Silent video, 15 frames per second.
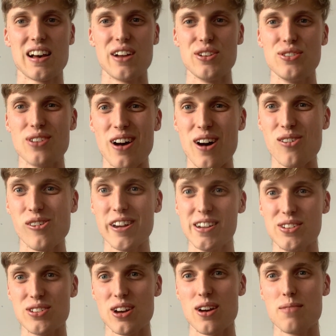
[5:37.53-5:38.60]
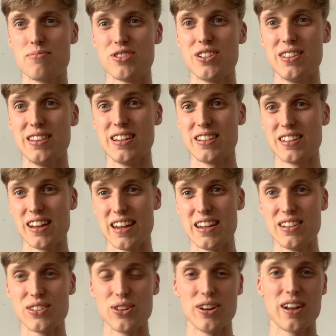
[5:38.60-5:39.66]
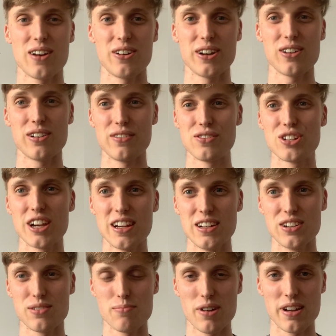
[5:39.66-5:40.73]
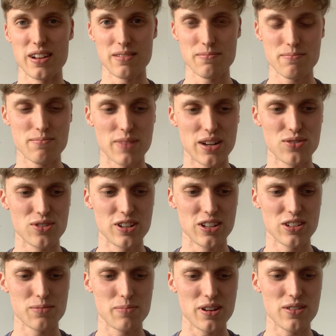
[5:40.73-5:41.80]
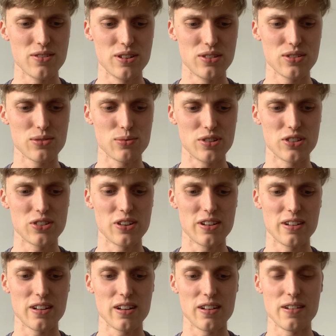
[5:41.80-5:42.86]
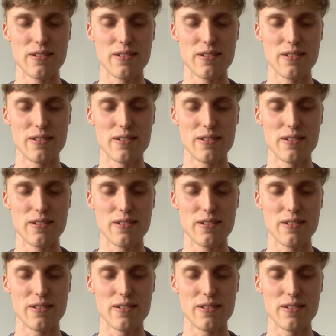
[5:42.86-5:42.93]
And you know, how I interpreted this later and how it kind of changed my Mandarin experience was that